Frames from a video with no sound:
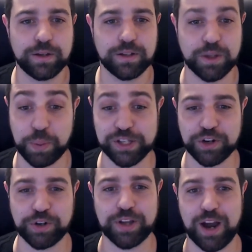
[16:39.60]
Depends
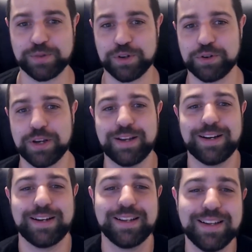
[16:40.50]
on your time zone.
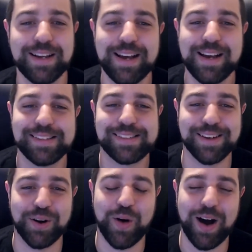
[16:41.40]

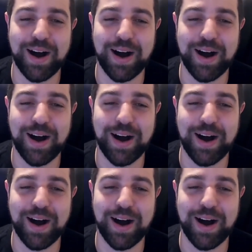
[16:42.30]
So